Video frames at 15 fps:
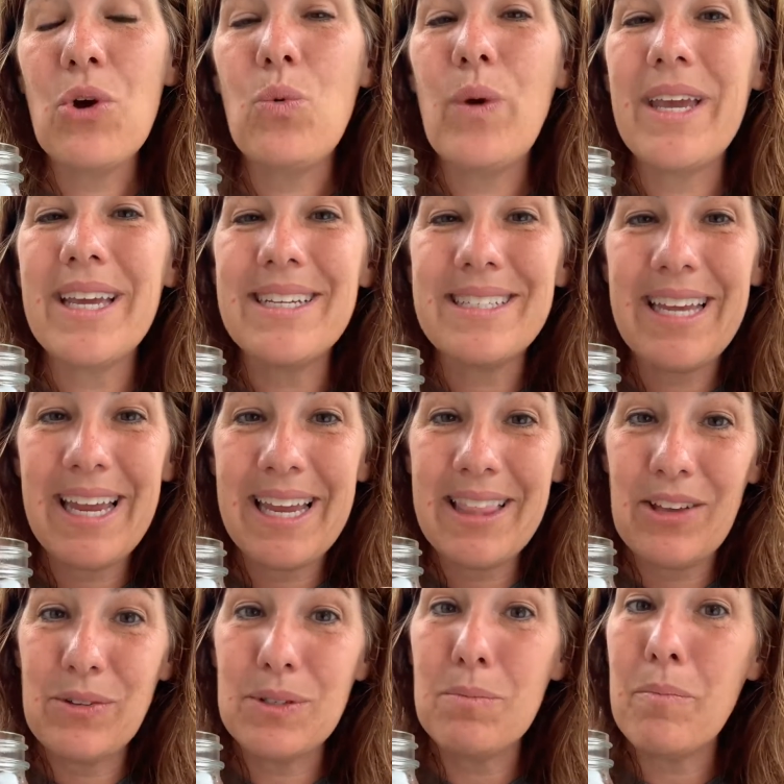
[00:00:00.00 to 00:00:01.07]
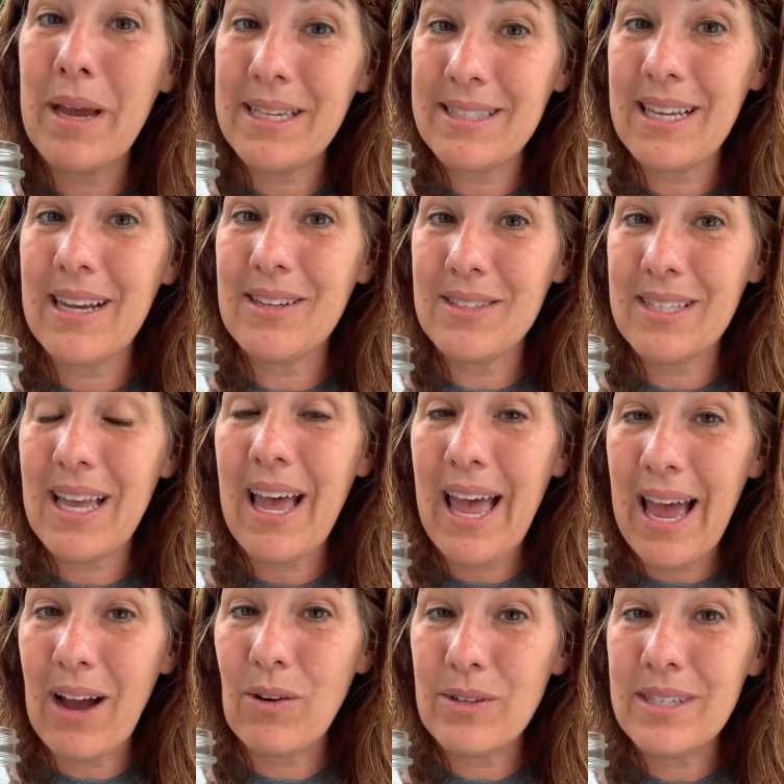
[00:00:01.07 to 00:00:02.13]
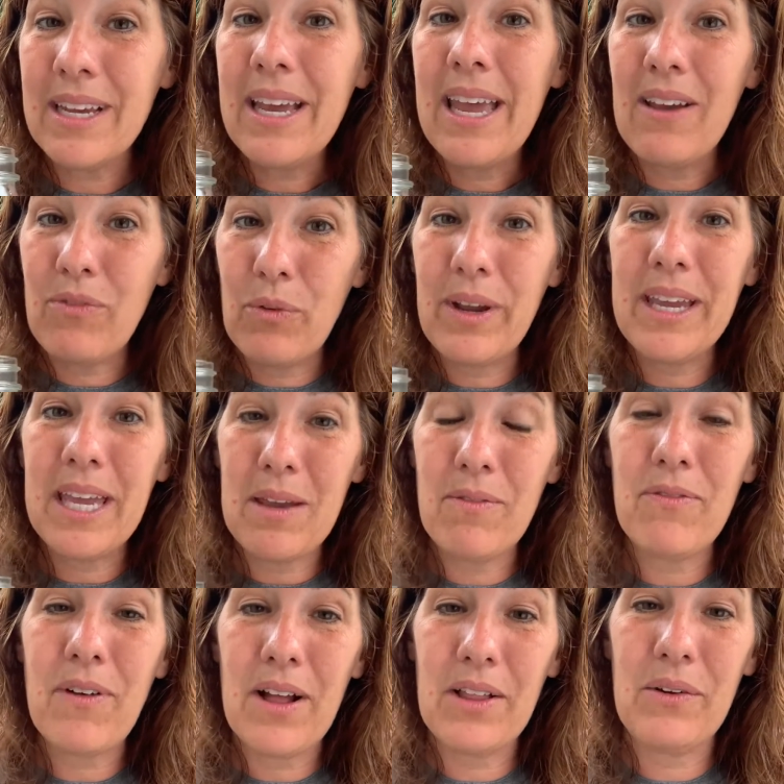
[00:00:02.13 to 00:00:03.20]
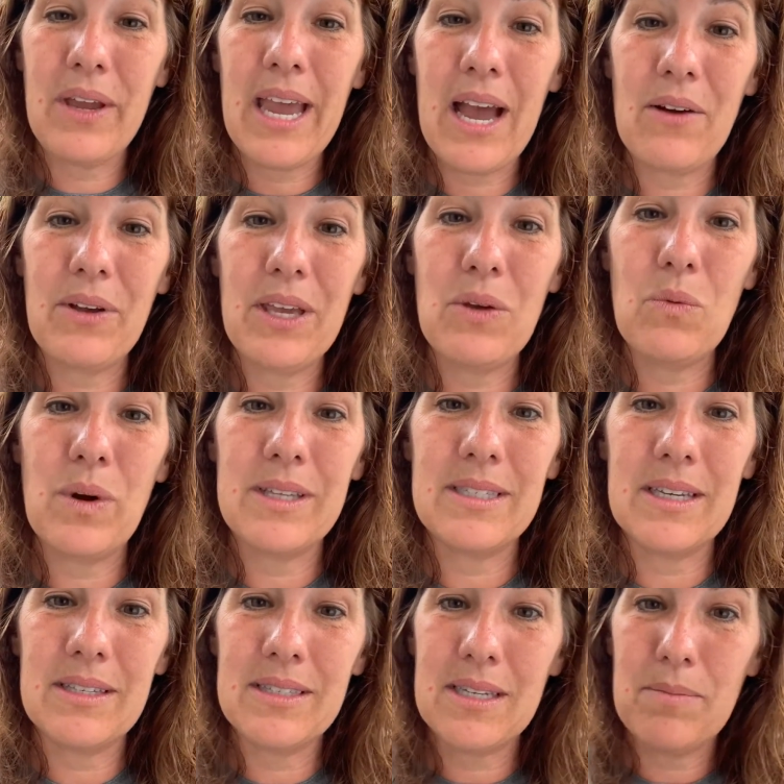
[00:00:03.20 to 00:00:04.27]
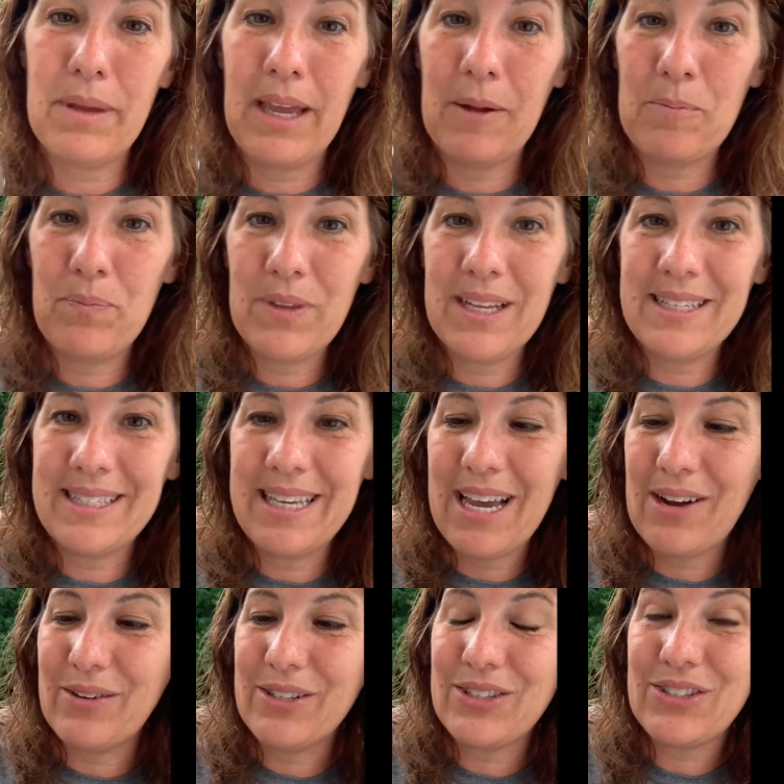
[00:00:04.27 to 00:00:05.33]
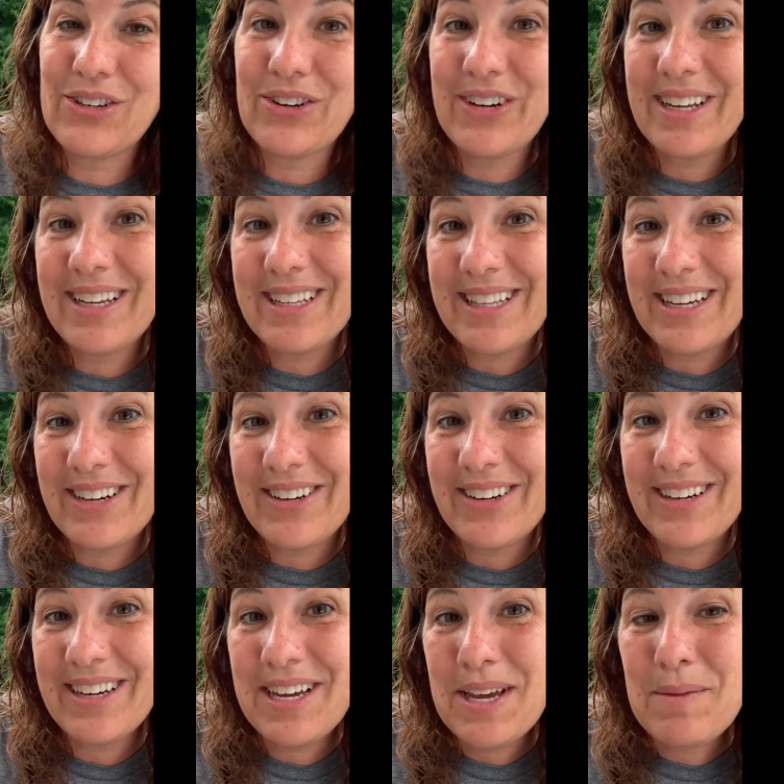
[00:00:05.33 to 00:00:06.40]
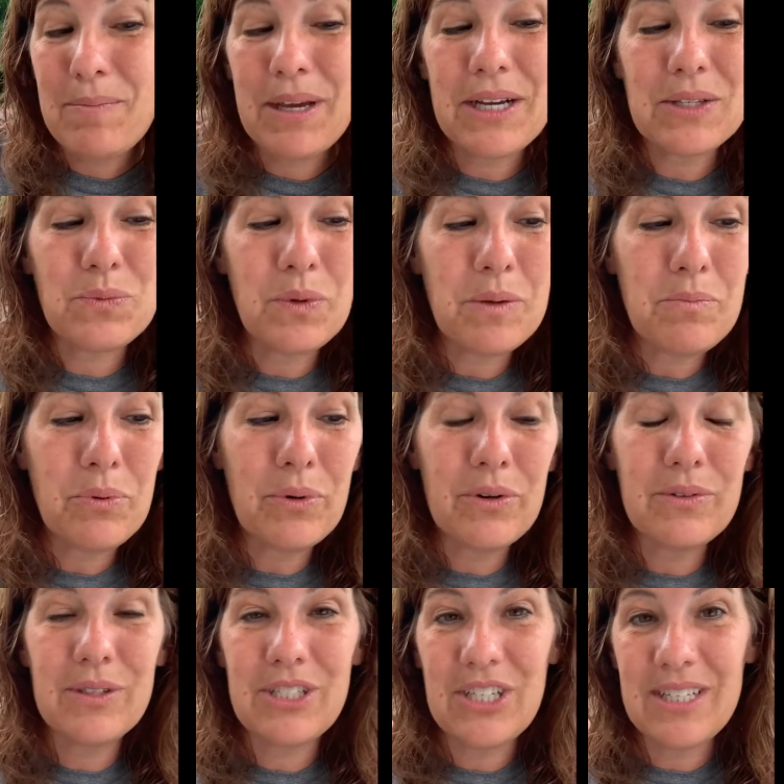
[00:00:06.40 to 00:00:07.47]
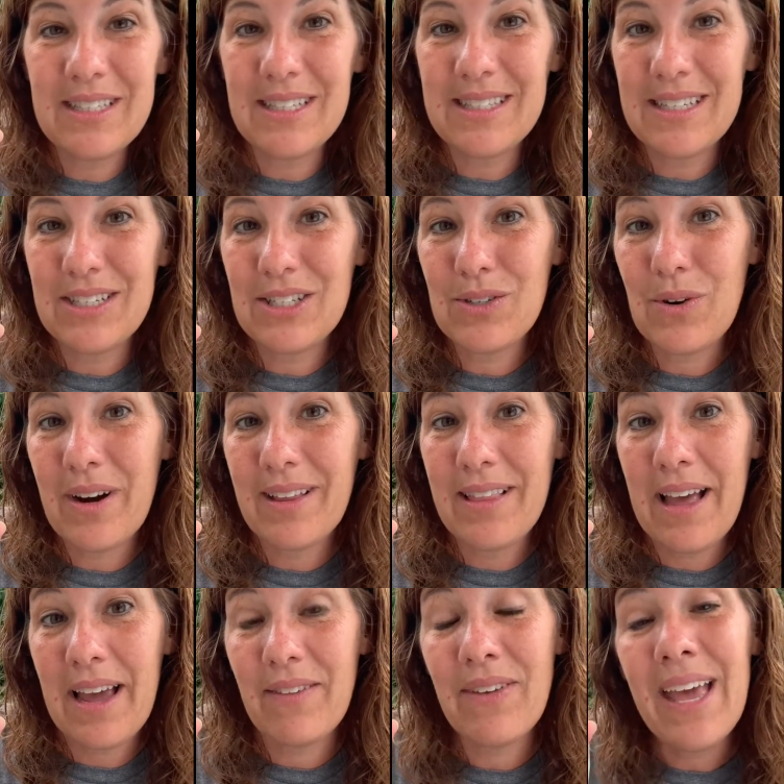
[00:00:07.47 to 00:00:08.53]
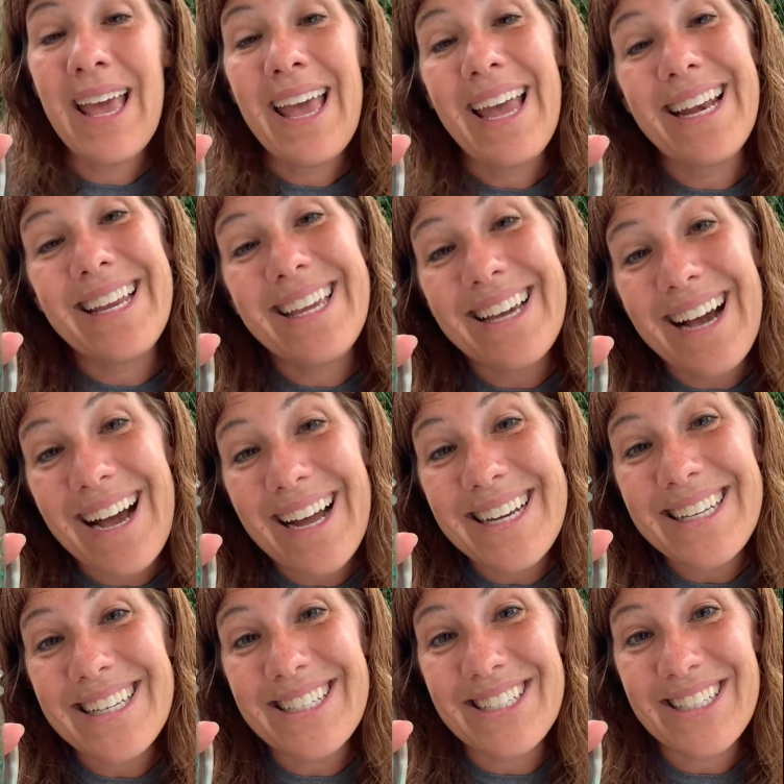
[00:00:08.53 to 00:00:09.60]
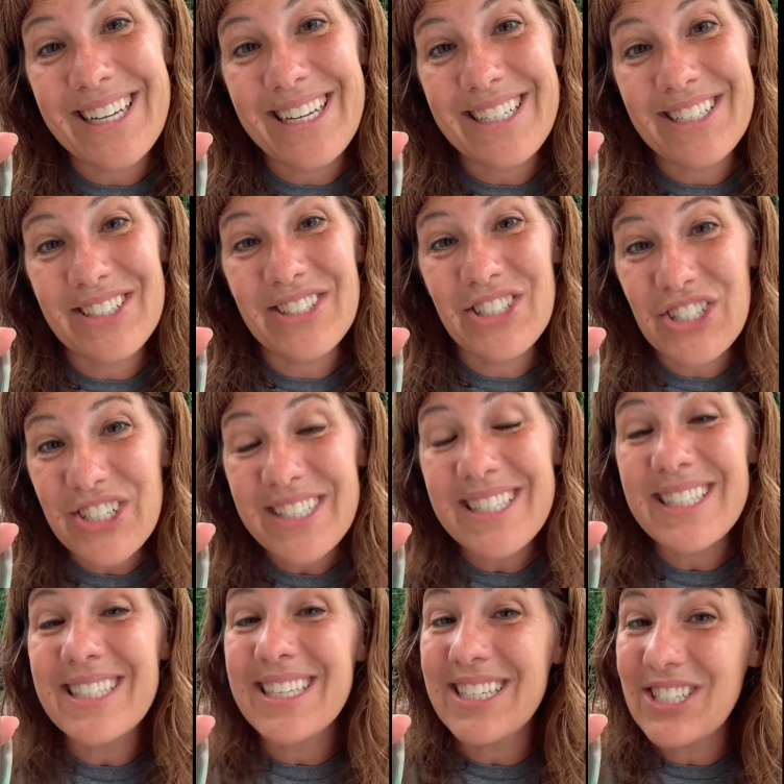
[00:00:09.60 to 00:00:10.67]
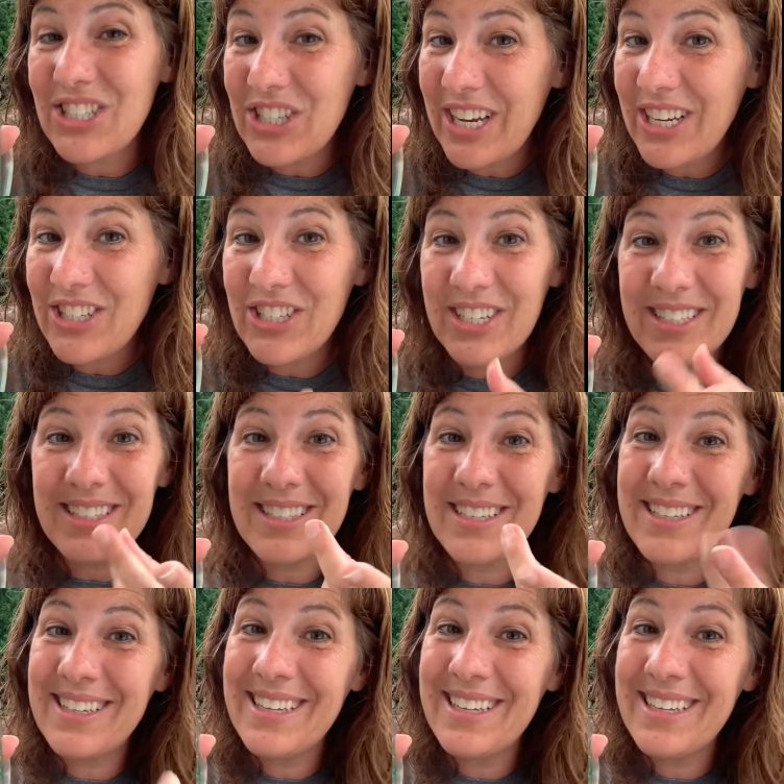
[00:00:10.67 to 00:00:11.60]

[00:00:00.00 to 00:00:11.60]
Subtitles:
we can take those mess outs out if we keep following how he wants us to be. You see how it's turning clear? Because we poured Jesus into our life, and God can change us. Jesus can change us